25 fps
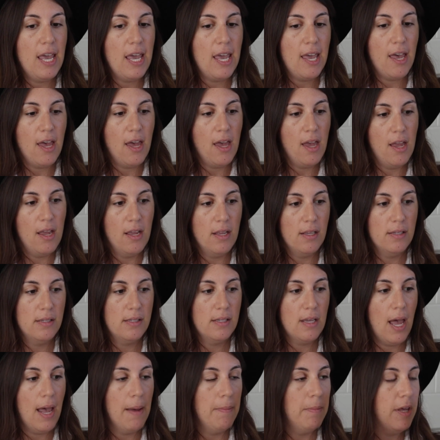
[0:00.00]

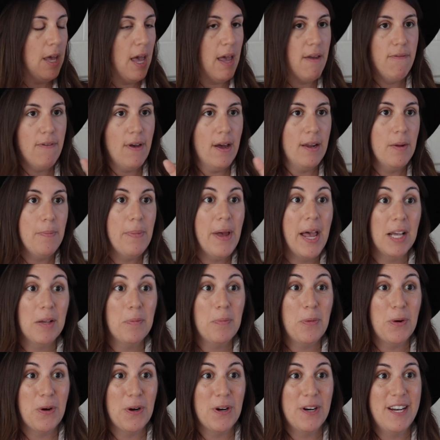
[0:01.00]
and I found a
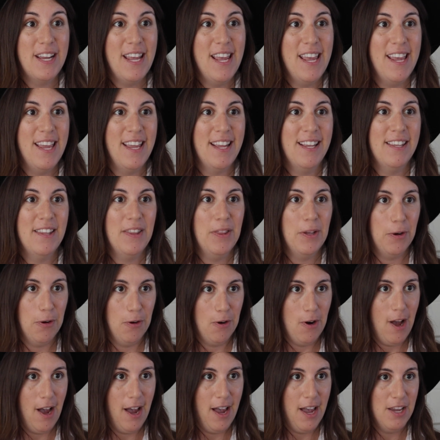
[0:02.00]
pegboard in the
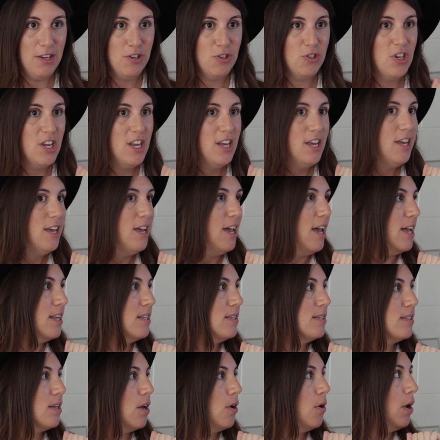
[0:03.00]
garage.
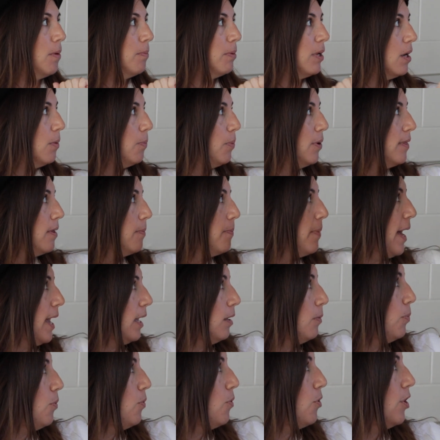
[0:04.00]
And so I'm gonna put the
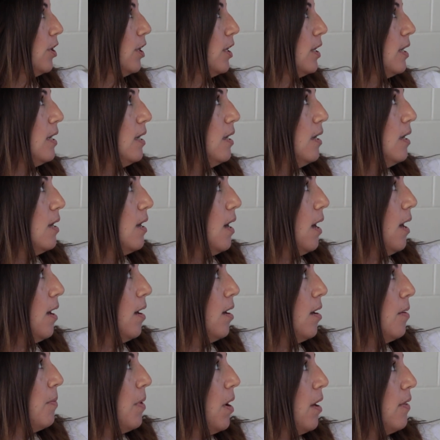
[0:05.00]
pegboard
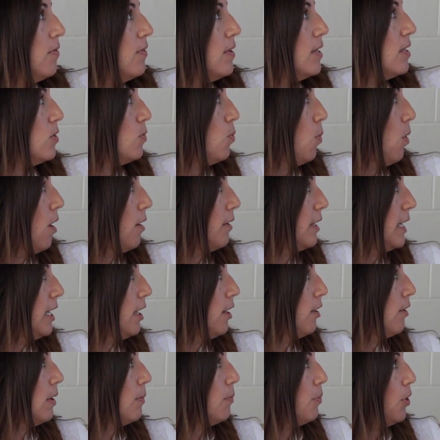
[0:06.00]
on this wall
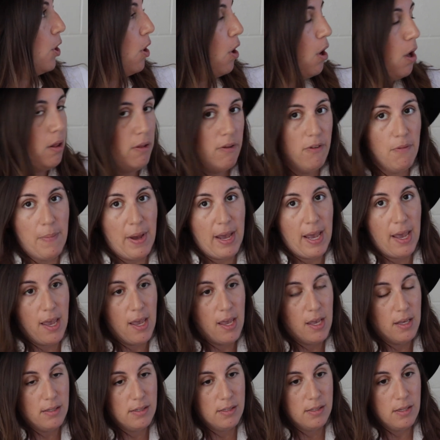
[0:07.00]
here and put all of
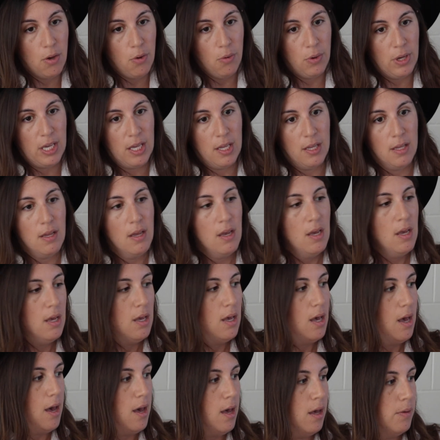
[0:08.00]
my sewing
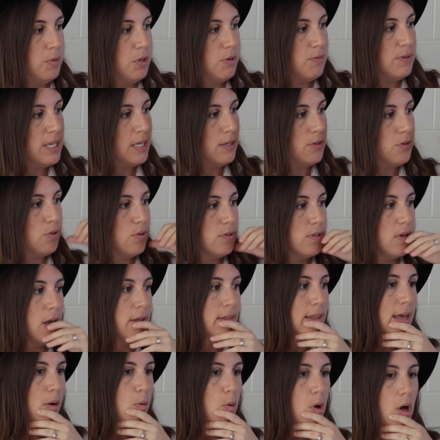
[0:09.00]
utensils
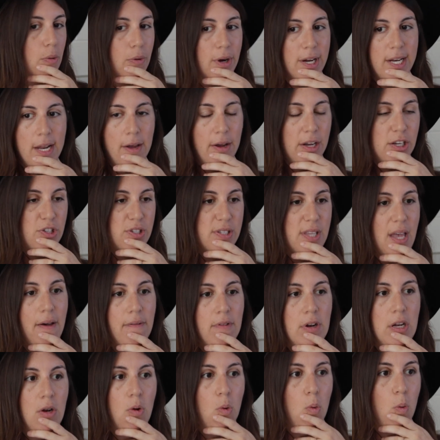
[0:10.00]
on that wall. Right now I just
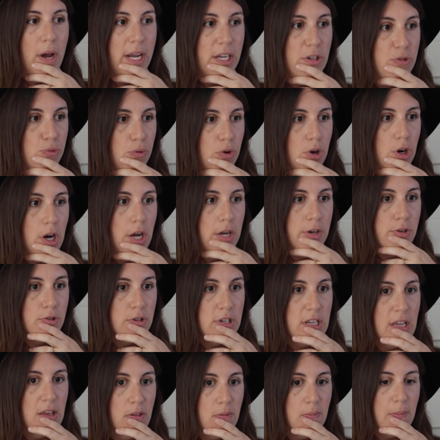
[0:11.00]
have it in a white drawer
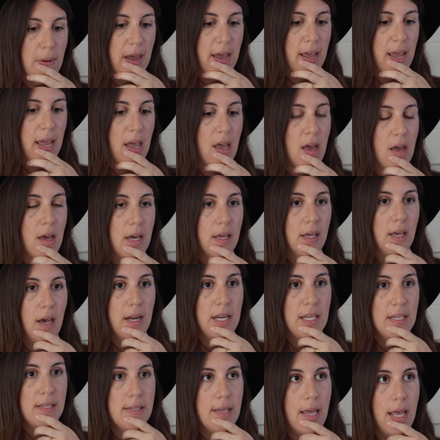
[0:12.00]
underneath my
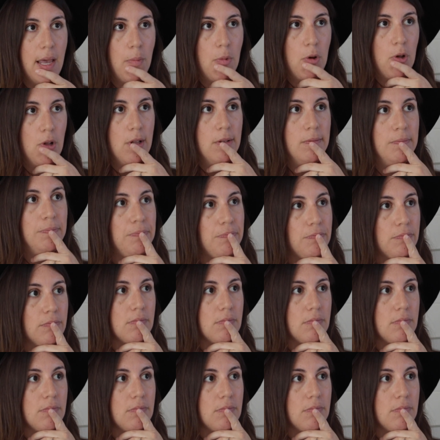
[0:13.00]
cutting table.